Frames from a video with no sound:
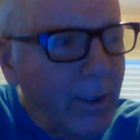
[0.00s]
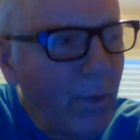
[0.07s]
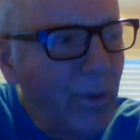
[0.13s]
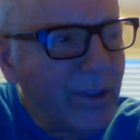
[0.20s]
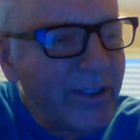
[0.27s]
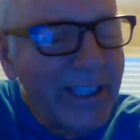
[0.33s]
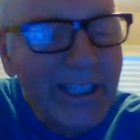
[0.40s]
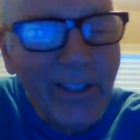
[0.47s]

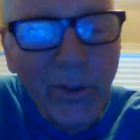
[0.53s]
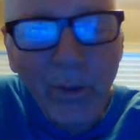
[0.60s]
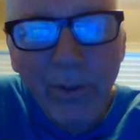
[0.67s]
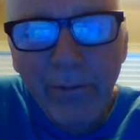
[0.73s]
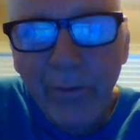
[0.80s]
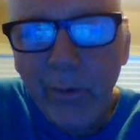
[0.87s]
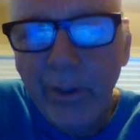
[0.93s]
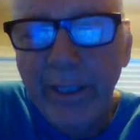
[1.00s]
what's that
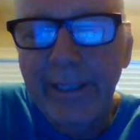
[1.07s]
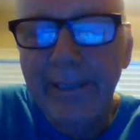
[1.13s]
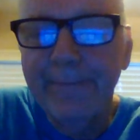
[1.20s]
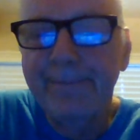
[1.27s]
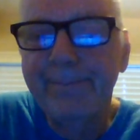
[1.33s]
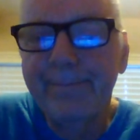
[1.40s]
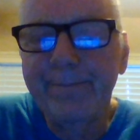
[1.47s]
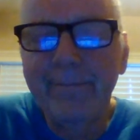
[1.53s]
doing for you?
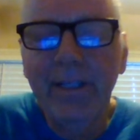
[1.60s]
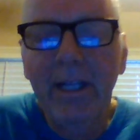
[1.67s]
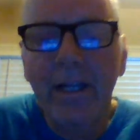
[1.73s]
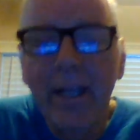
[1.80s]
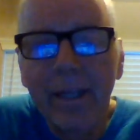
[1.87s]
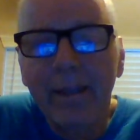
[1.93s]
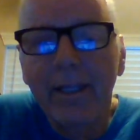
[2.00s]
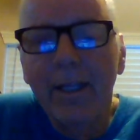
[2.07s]

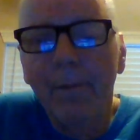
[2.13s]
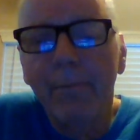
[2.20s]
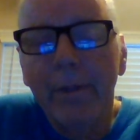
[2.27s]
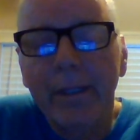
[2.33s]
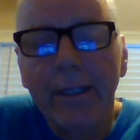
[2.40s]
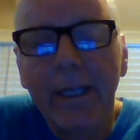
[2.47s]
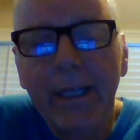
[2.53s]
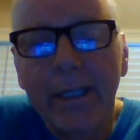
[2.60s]
Nothing
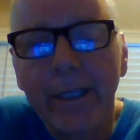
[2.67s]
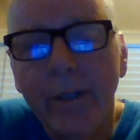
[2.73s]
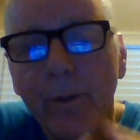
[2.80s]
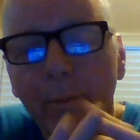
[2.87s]
but taking